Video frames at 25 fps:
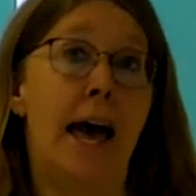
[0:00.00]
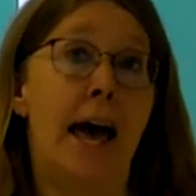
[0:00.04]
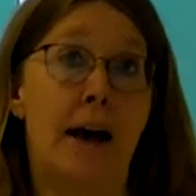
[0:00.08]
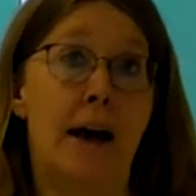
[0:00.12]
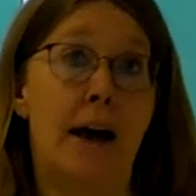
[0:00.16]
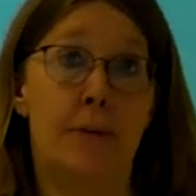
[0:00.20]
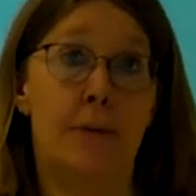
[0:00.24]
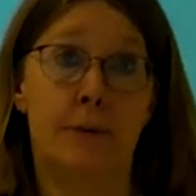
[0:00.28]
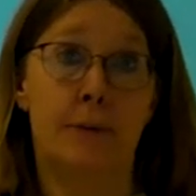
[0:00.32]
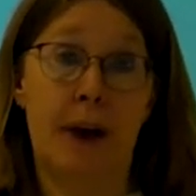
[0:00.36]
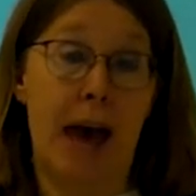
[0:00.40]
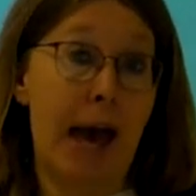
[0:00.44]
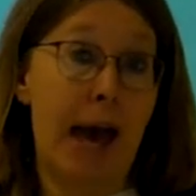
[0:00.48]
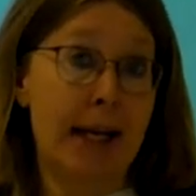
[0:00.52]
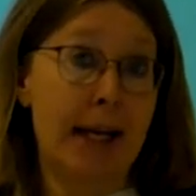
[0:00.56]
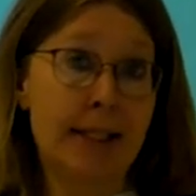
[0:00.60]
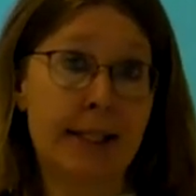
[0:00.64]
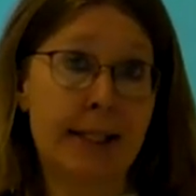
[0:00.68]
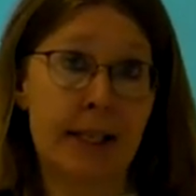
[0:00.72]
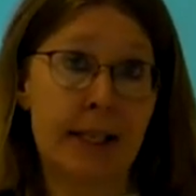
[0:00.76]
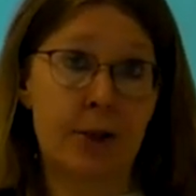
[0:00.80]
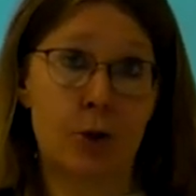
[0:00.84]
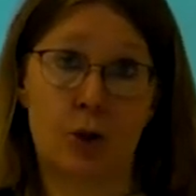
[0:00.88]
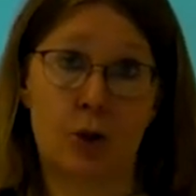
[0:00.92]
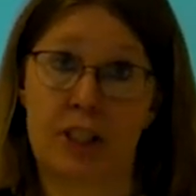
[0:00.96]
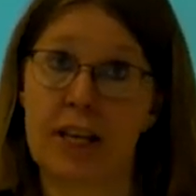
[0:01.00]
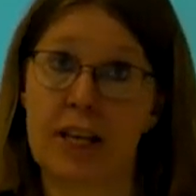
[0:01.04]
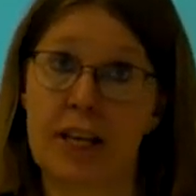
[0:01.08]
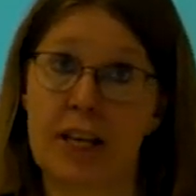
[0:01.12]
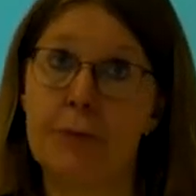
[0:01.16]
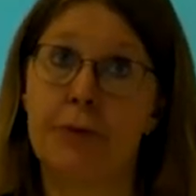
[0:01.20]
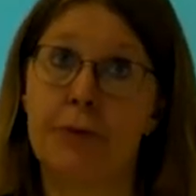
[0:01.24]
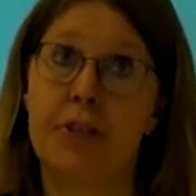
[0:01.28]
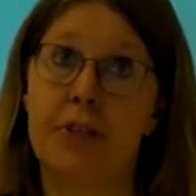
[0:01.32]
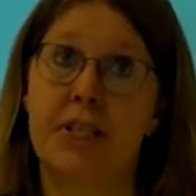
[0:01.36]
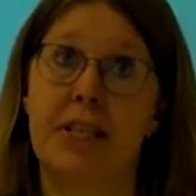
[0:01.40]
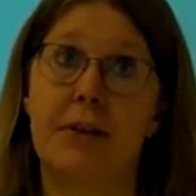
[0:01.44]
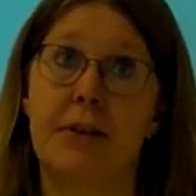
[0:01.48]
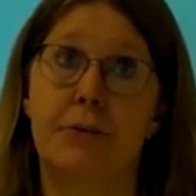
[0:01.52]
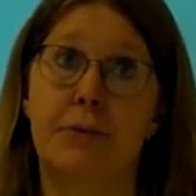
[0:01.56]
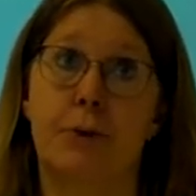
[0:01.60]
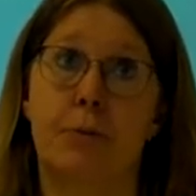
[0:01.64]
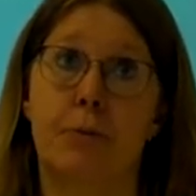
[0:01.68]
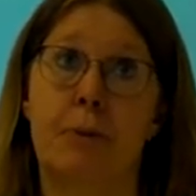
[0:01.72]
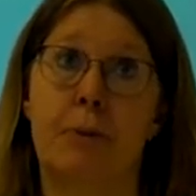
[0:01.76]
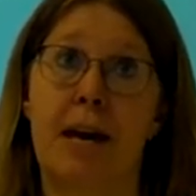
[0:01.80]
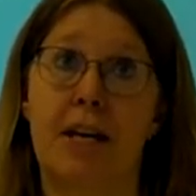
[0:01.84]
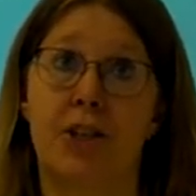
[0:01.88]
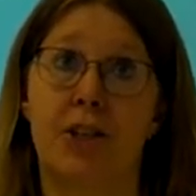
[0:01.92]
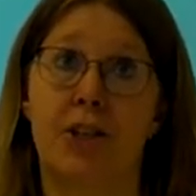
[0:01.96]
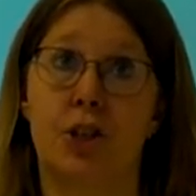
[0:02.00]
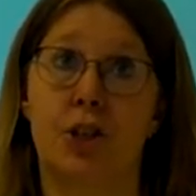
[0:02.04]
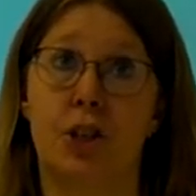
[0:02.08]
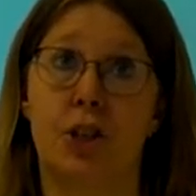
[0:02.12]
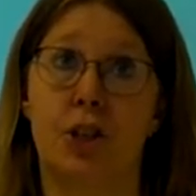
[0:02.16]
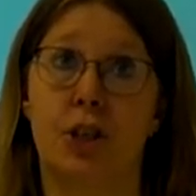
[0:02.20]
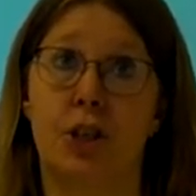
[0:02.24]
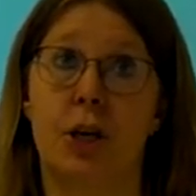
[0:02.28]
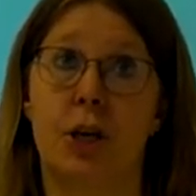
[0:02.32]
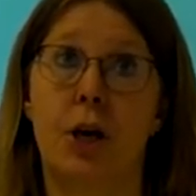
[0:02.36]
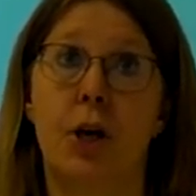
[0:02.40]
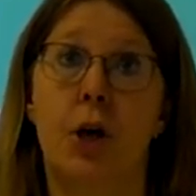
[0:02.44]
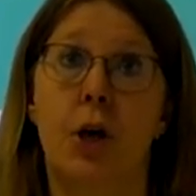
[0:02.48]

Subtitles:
have access to different information.